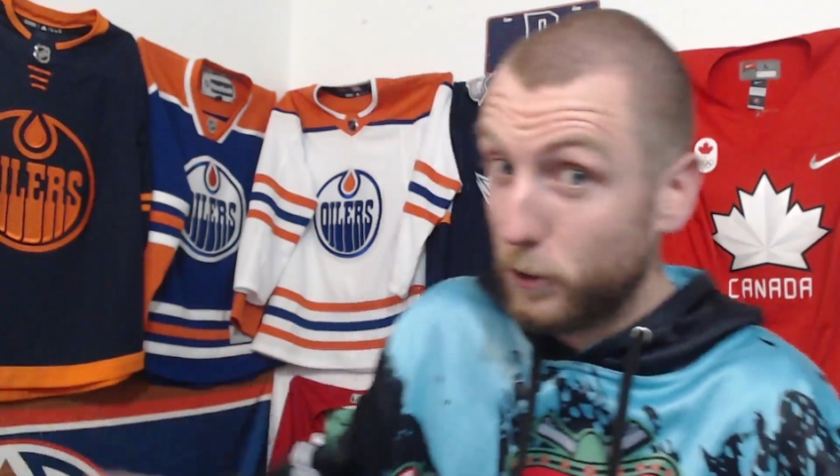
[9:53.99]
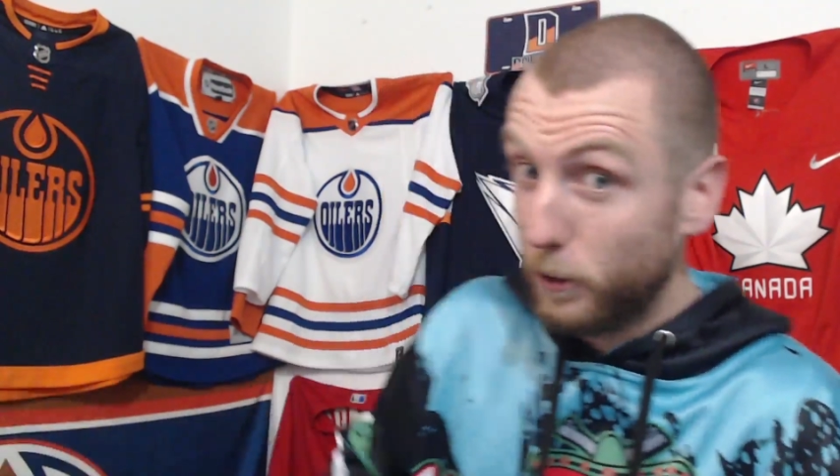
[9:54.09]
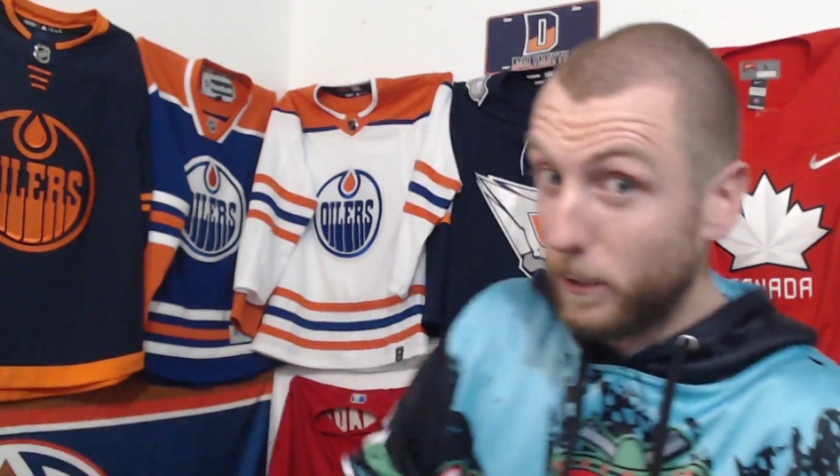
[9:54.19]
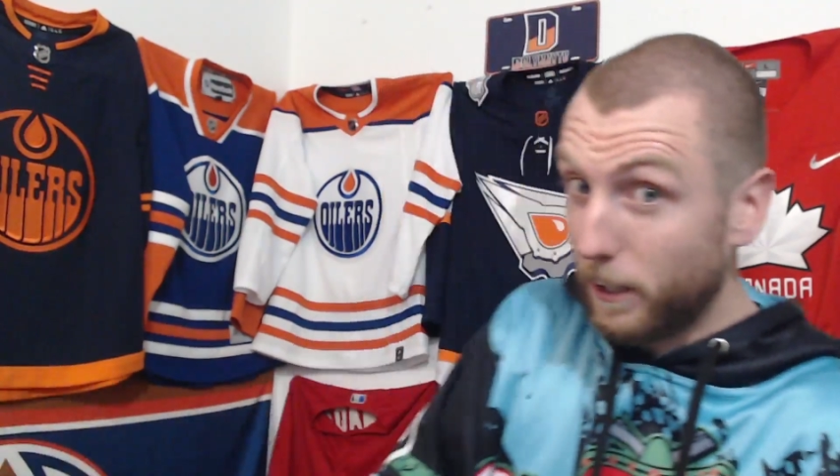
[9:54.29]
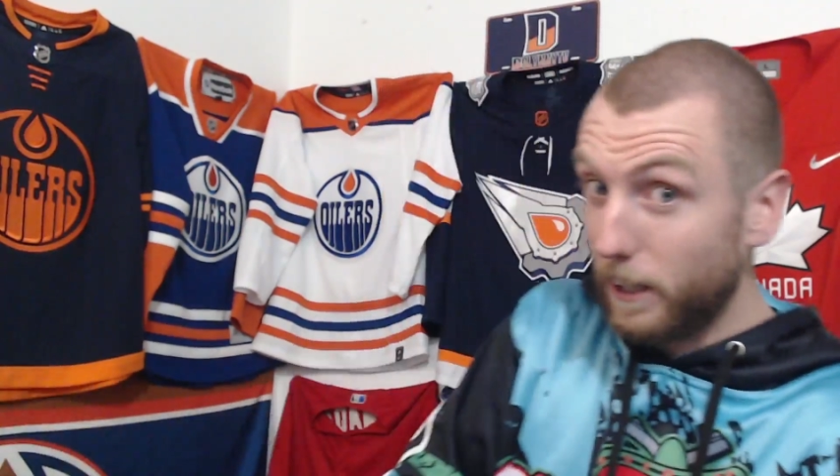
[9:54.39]
so
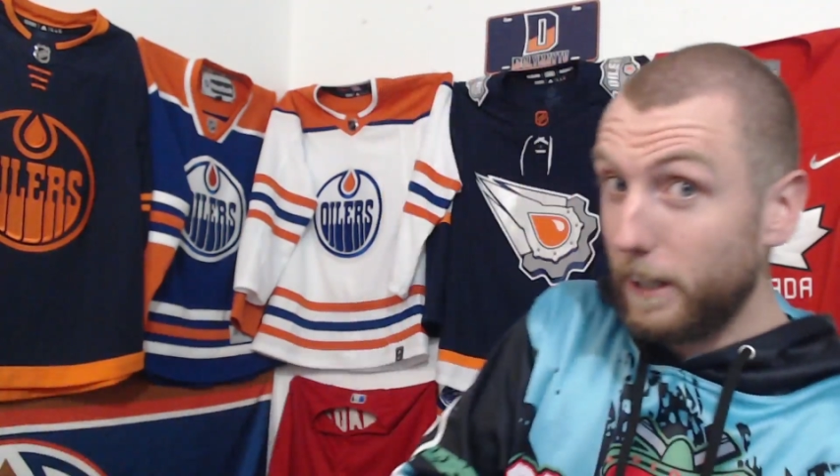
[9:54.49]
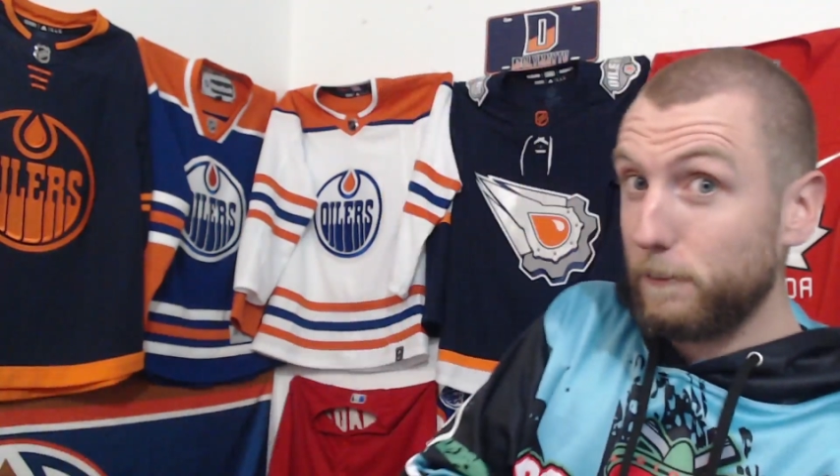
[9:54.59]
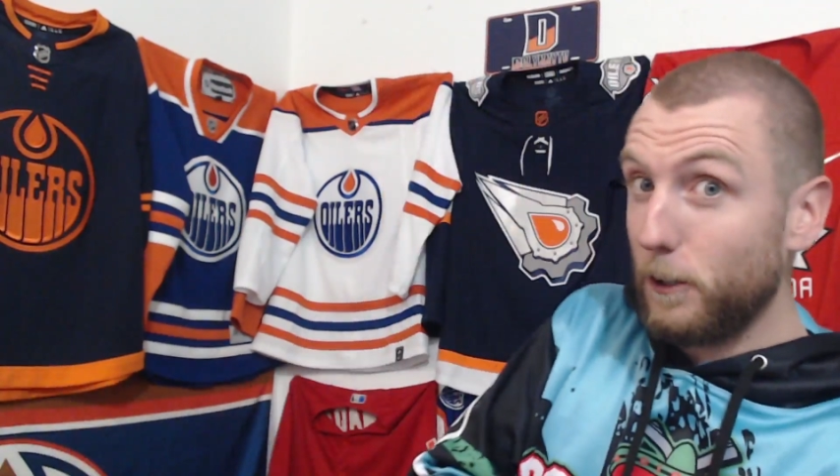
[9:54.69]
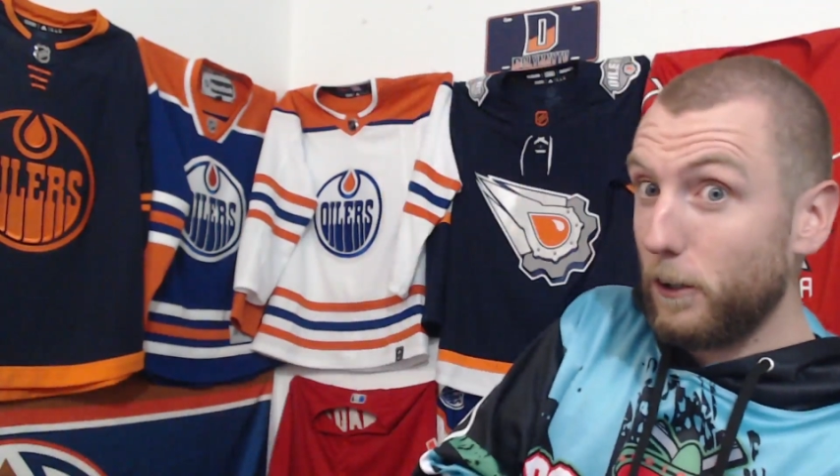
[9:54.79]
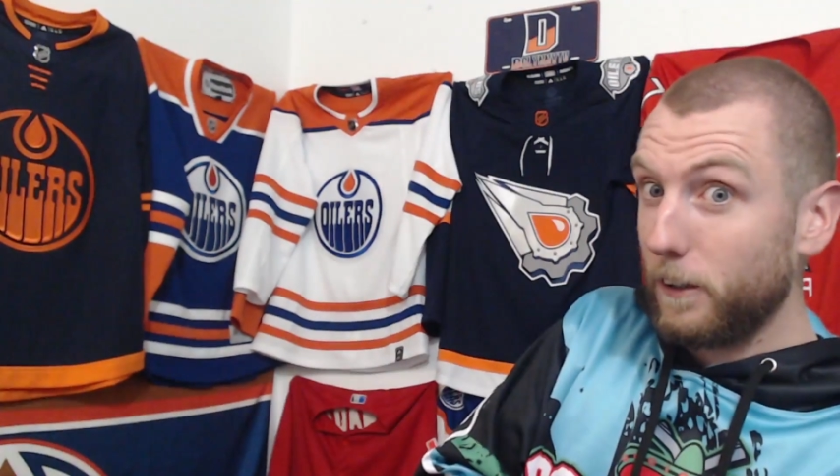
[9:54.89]
you get a
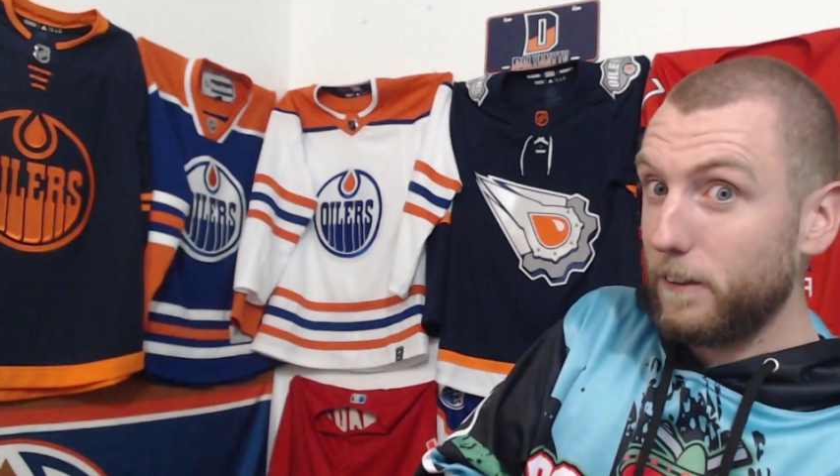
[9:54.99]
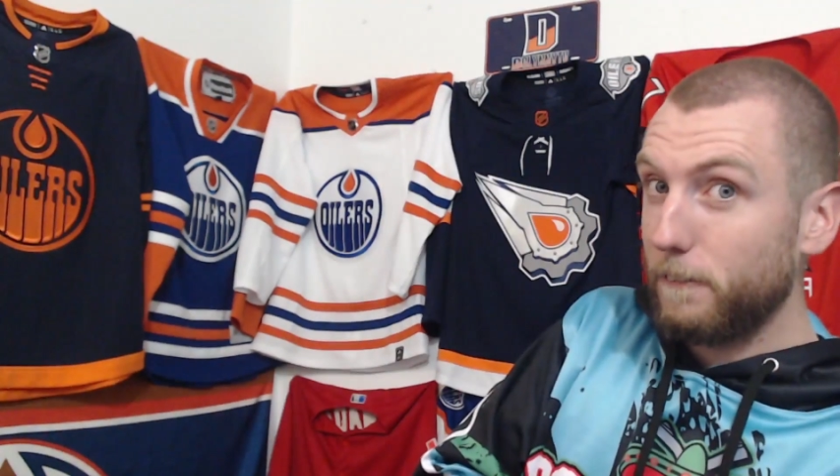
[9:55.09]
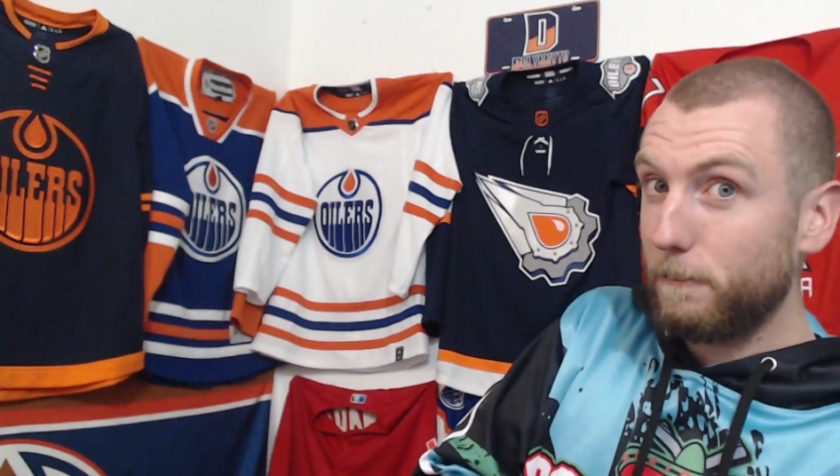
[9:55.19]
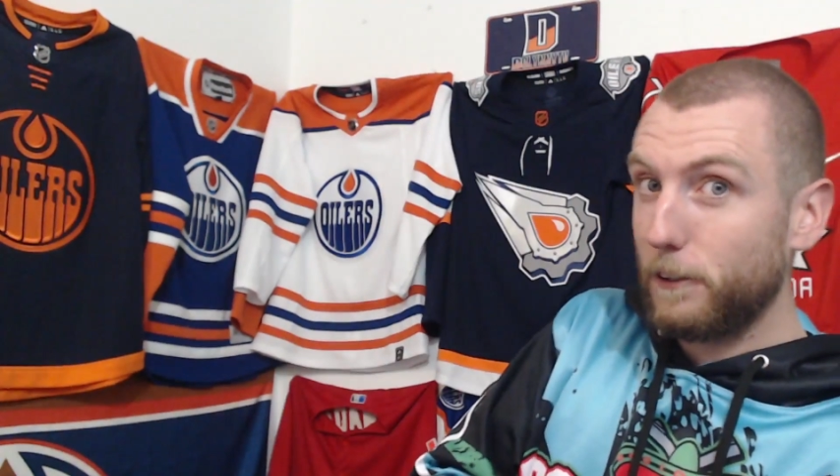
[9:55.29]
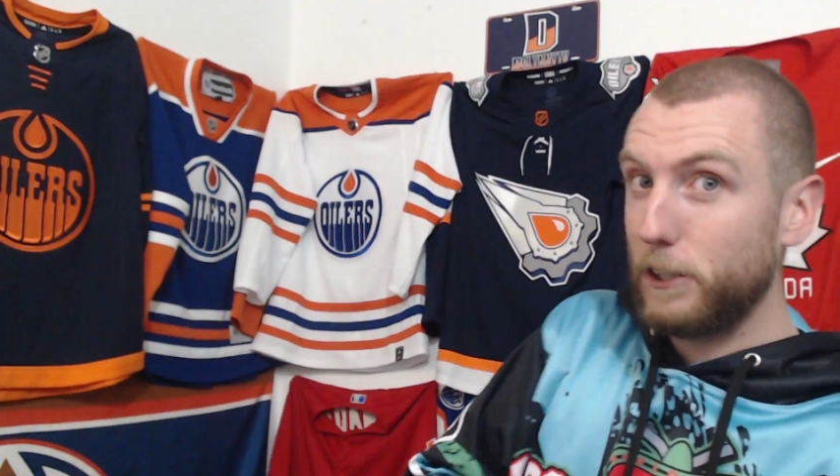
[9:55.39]
lifelong
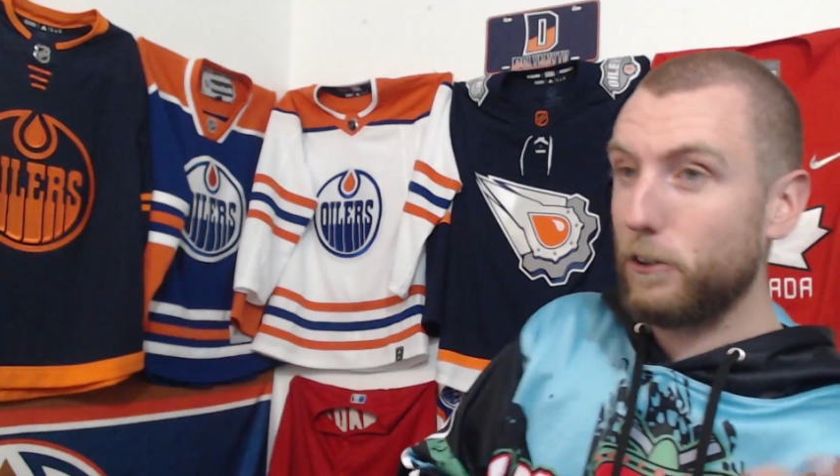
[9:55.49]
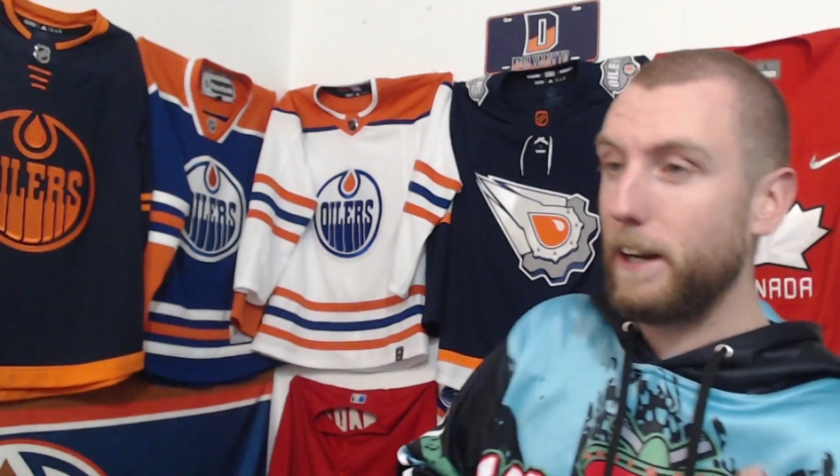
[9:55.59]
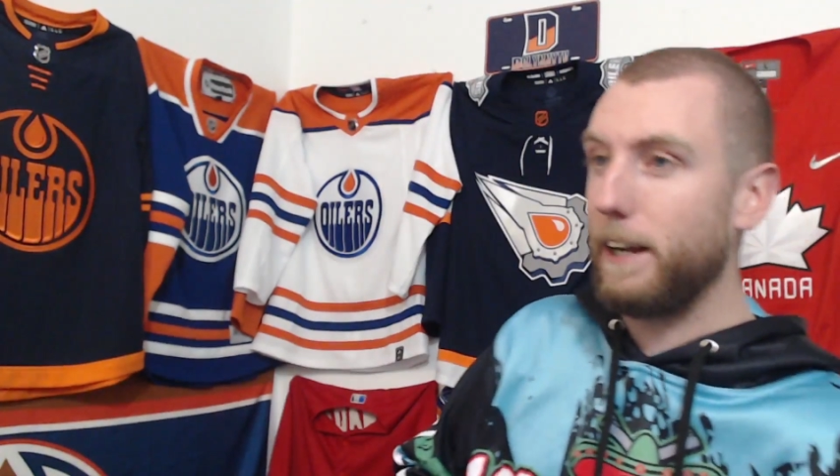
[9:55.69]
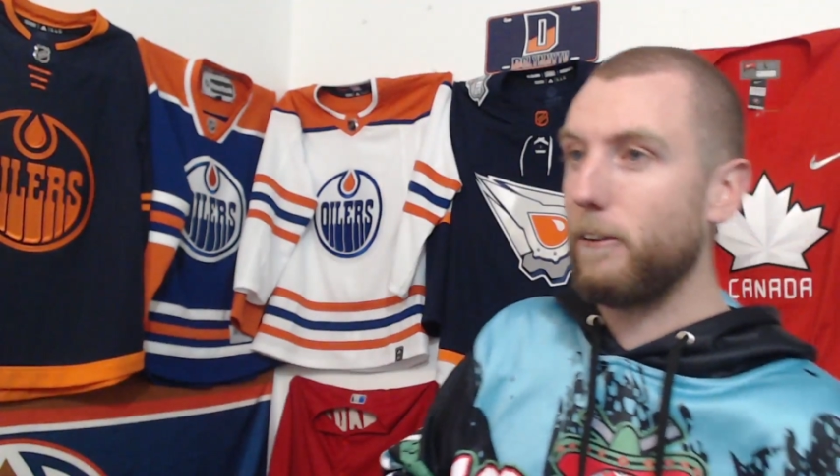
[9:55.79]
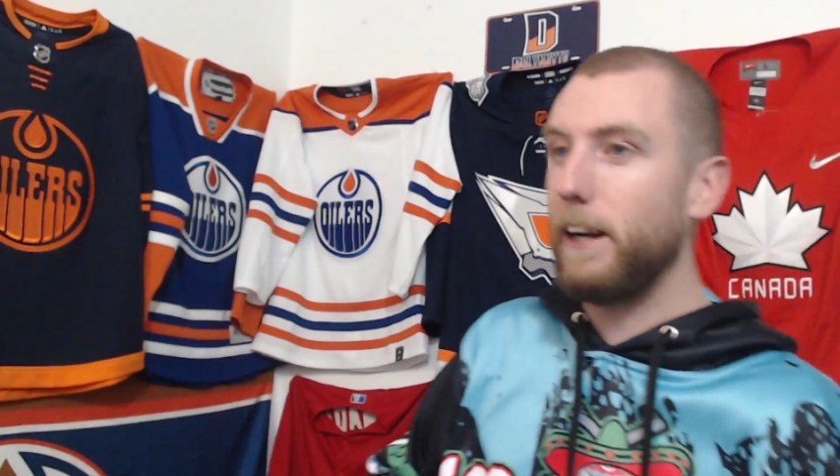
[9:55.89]
free
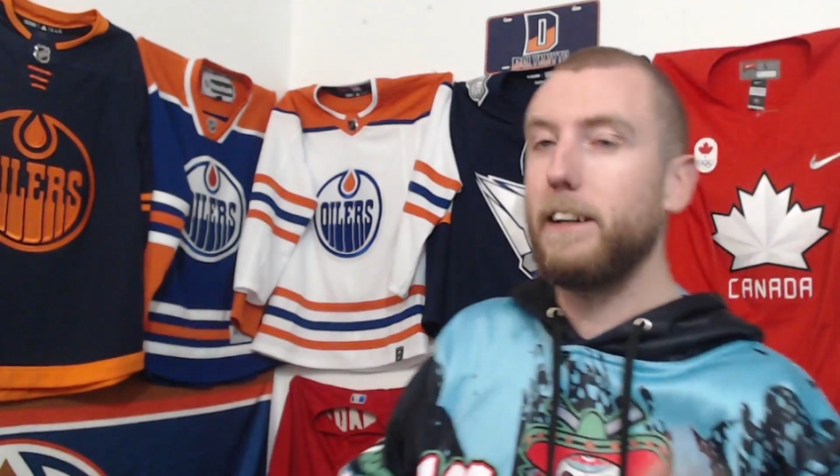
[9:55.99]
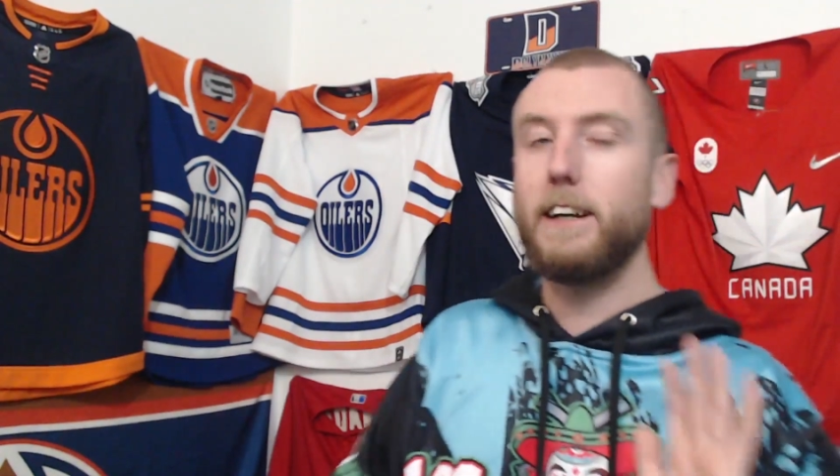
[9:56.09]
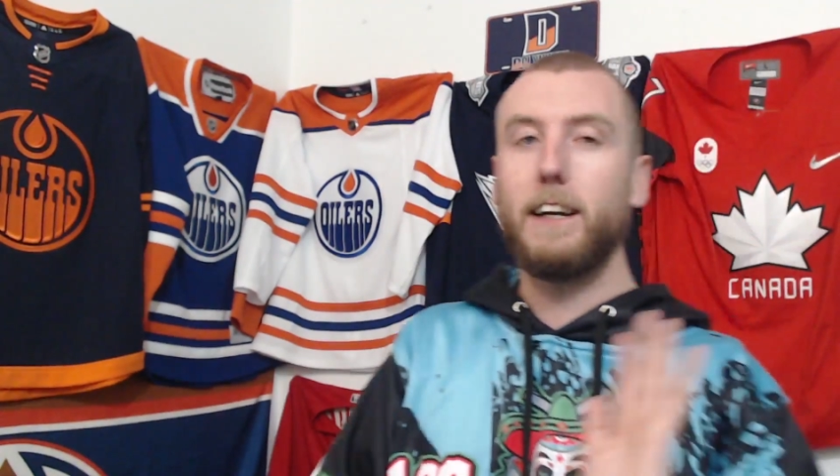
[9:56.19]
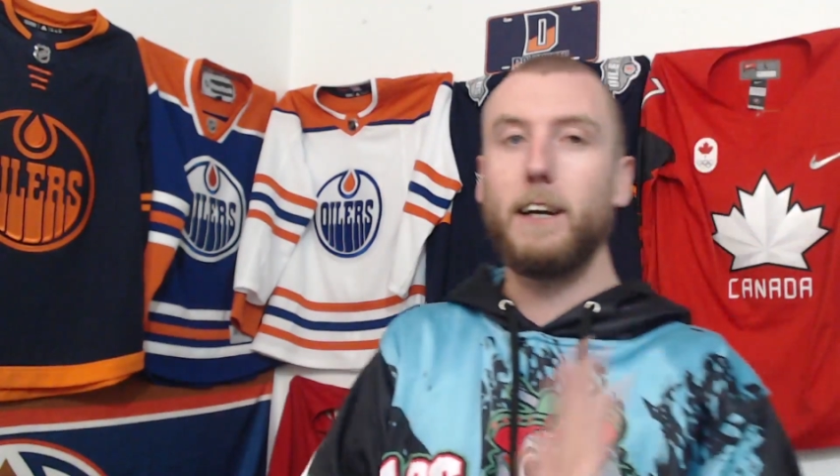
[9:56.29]
trial, right?